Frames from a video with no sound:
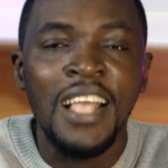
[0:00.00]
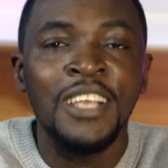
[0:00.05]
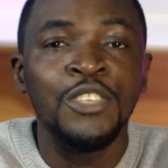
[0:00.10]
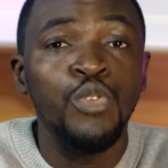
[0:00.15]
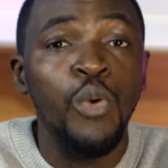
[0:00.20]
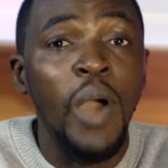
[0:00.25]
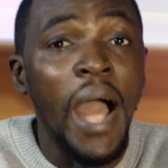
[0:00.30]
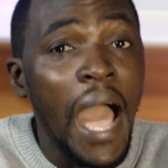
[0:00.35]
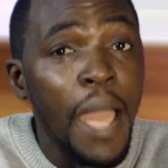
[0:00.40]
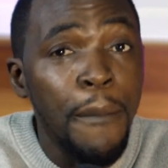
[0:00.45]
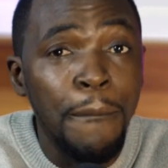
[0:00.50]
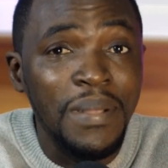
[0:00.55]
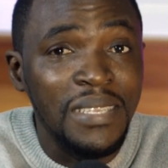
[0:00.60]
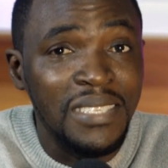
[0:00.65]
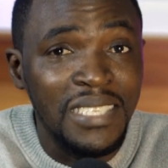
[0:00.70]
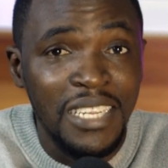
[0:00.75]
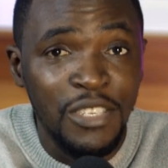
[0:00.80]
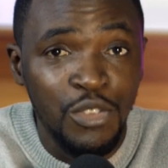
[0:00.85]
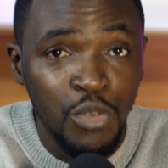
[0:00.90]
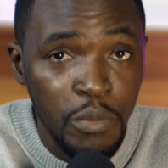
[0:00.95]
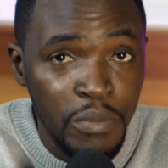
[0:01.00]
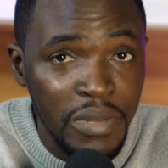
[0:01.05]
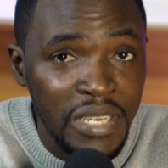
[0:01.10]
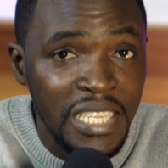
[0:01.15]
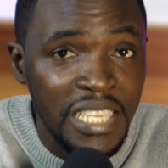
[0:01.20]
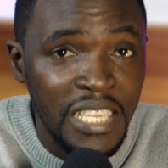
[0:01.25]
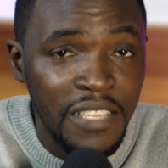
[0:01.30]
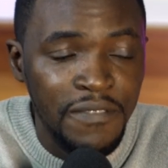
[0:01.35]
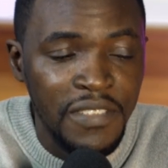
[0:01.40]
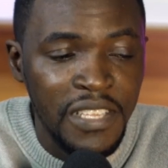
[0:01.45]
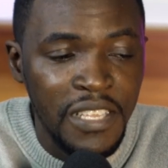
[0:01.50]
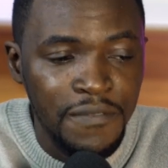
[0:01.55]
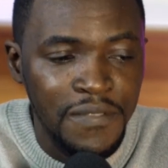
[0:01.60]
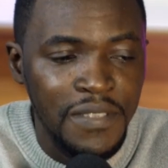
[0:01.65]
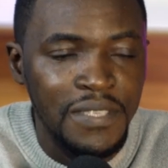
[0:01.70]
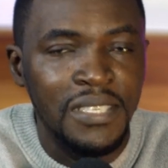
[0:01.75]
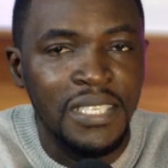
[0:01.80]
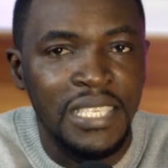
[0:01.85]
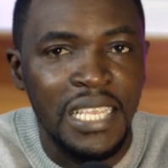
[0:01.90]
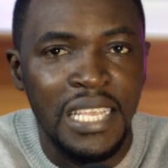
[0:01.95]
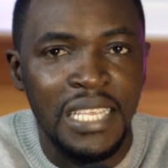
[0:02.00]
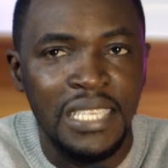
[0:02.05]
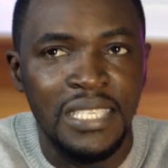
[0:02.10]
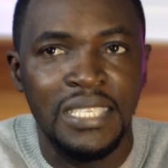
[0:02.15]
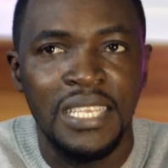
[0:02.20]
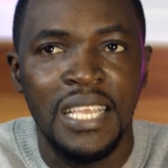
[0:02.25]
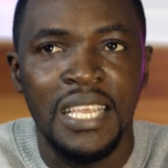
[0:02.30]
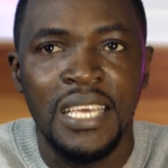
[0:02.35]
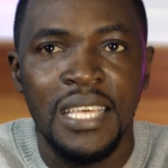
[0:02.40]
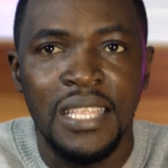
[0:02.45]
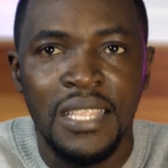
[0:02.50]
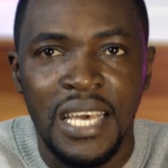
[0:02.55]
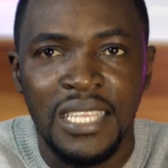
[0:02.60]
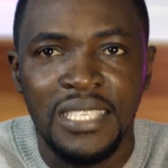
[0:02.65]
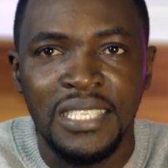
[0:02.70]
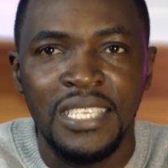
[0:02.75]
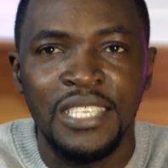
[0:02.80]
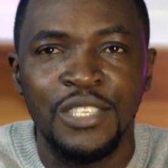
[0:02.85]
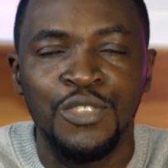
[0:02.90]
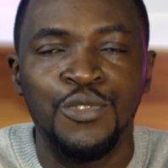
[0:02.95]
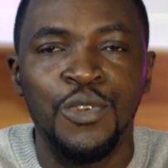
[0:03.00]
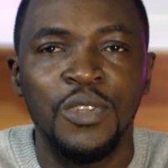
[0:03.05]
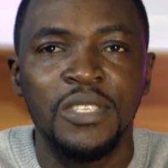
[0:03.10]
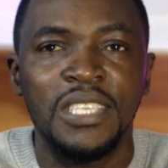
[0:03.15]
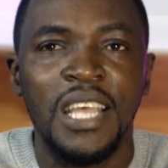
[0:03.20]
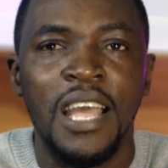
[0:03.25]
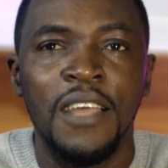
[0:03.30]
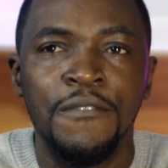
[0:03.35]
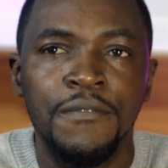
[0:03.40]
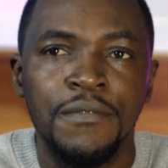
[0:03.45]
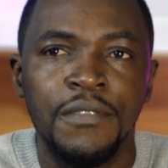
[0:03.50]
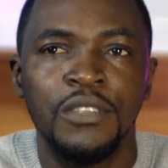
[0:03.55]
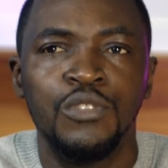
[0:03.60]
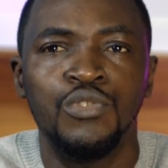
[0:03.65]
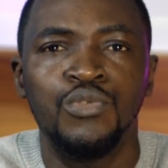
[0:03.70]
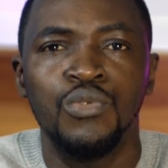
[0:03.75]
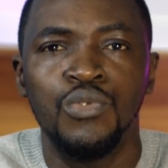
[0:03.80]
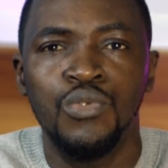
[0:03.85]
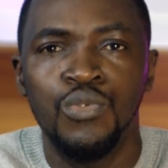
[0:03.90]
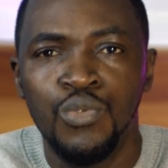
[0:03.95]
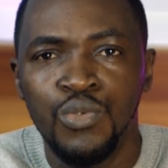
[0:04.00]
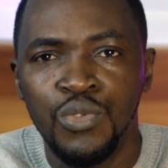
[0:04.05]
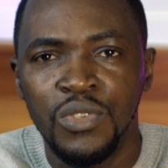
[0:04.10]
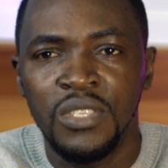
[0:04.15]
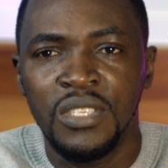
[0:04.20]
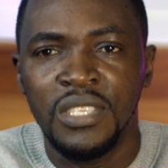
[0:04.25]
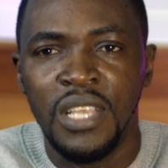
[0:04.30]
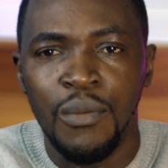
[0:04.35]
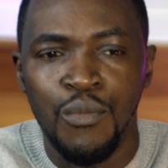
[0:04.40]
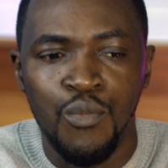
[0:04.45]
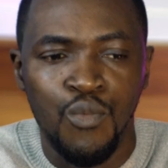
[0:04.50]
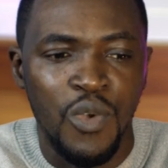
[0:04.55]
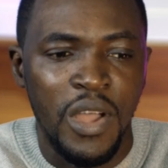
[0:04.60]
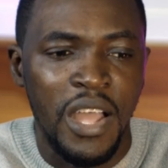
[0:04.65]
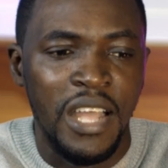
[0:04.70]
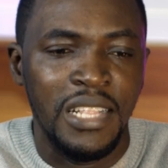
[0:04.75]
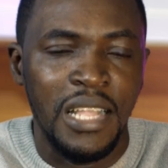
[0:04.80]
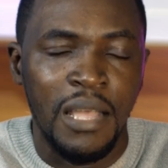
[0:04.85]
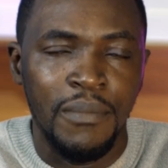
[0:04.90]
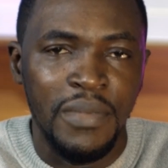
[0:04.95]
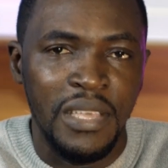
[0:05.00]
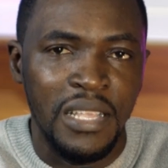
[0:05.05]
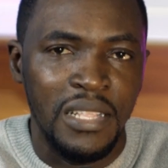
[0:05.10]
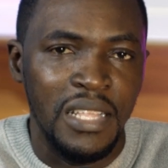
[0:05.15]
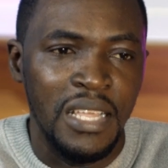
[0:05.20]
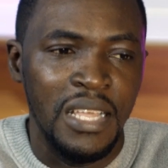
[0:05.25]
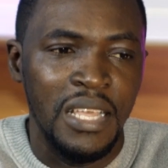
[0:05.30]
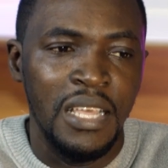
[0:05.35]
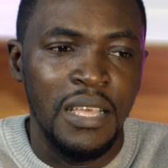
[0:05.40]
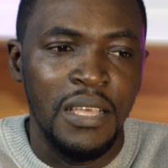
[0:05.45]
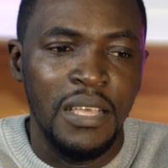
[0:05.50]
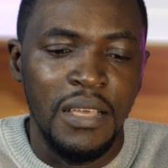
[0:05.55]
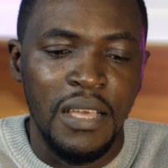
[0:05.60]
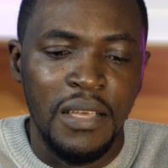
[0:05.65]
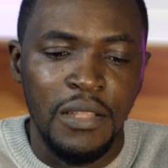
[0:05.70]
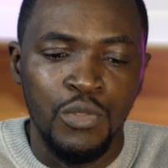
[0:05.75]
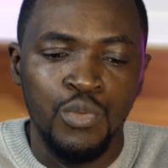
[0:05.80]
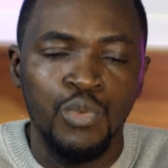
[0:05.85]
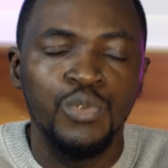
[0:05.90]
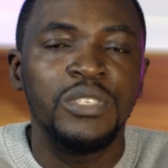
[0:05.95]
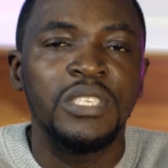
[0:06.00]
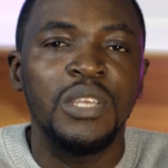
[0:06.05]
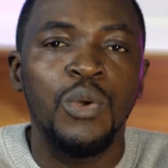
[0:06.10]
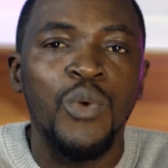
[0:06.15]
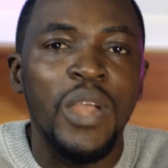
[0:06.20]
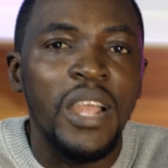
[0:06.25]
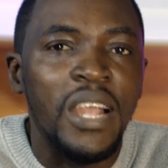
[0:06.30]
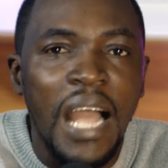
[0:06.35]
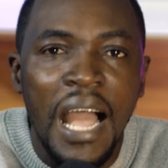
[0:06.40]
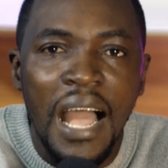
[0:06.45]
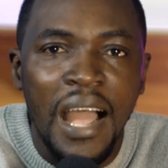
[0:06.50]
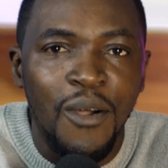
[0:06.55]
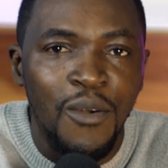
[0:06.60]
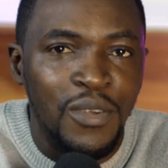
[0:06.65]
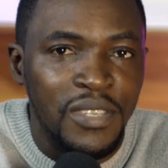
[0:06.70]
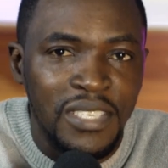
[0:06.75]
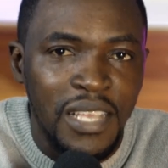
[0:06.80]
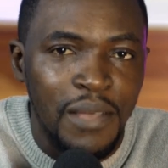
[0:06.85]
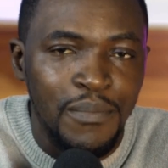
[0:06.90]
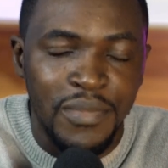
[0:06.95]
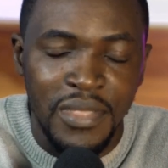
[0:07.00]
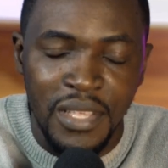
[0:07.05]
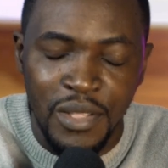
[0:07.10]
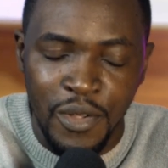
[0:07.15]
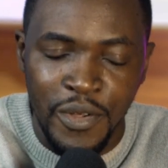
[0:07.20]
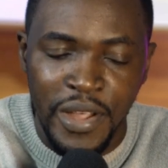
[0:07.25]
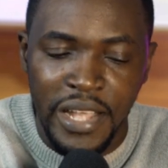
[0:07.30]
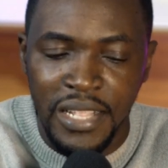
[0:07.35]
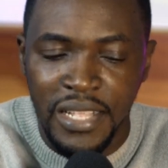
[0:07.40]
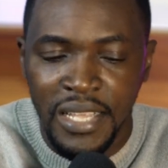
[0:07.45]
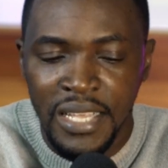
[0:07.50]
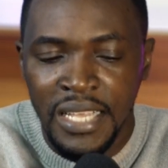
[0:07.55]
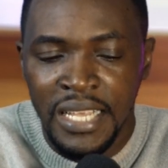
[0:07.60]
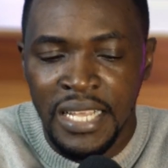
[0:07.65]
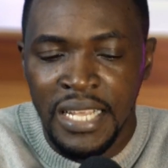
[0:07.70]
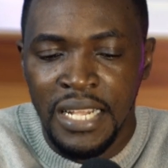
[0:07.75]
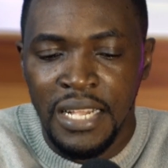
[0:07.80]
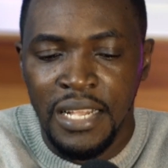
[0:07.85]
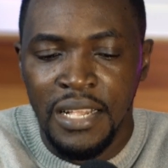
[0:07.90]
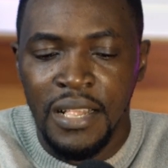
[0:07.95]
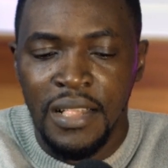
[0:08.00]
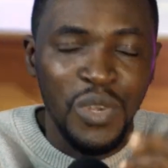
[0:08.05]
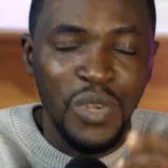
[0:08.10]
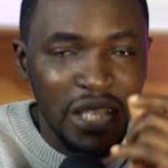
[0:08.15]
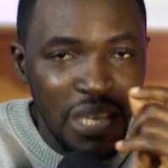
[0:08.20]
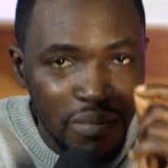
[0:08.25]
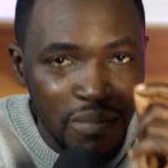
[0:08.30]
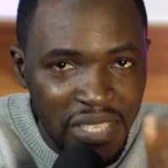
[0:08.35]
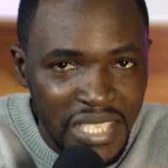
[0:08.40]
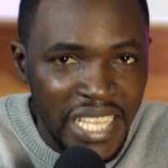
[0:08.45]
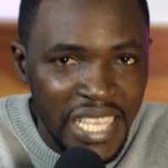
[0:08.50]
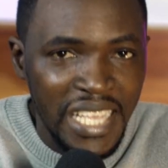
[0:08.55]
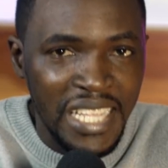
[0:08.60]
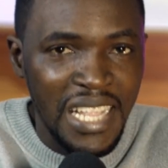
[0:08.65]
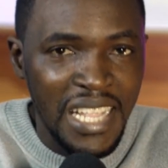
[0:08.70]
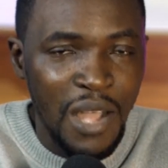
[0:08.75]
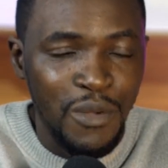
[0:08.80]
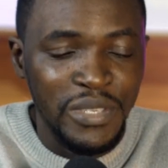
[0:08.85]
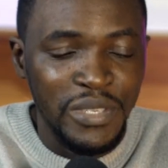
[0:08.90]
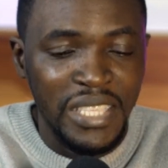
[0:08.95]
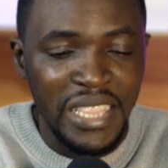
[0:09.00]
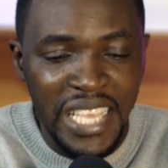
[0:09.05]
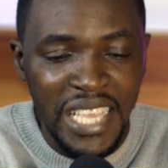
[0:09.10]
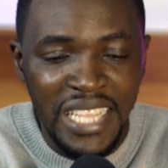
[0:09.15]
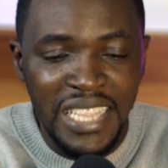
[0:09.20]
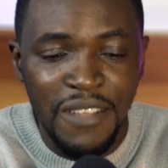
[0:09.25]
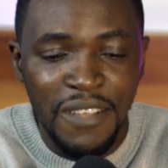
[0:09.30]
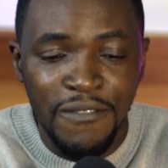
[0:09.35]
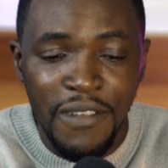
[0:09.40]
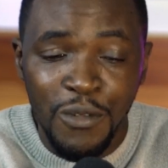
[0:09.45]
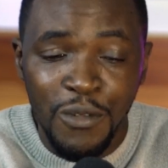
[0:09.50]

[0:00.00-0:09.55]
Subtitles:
So I personally don't believe if he says that he's not afraid to lose someone, I mean, lose a worker or something, all right? What I'm saying now is laying the